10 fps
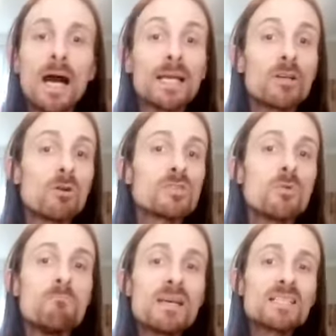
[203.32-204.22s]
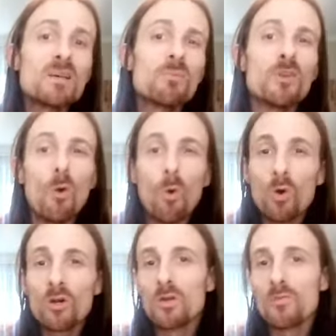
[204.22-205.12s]
I can also mix up the
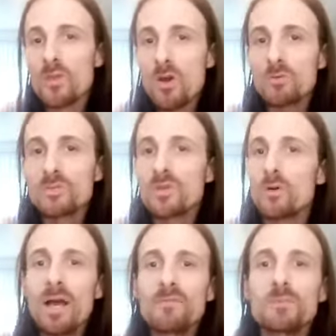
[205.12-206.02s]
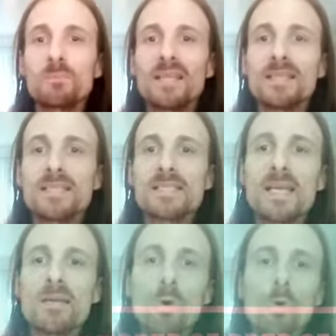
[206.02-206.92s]
order of the notes, so I don't have to play the same